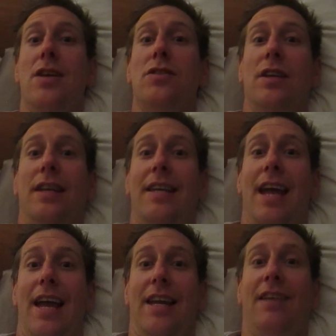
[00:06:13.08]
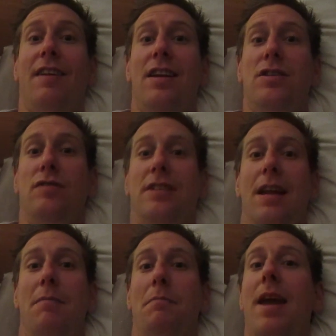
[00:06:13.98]
So get your entries
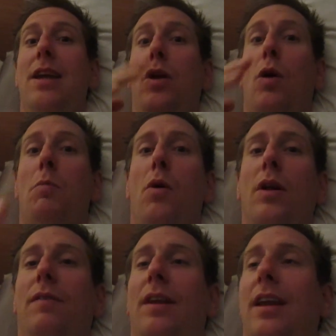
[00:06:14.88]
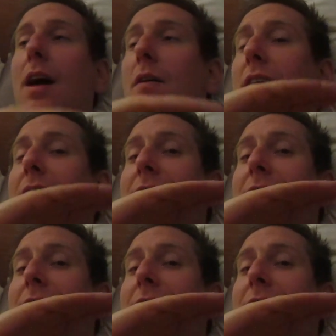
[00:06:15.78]
in. Make your morning video.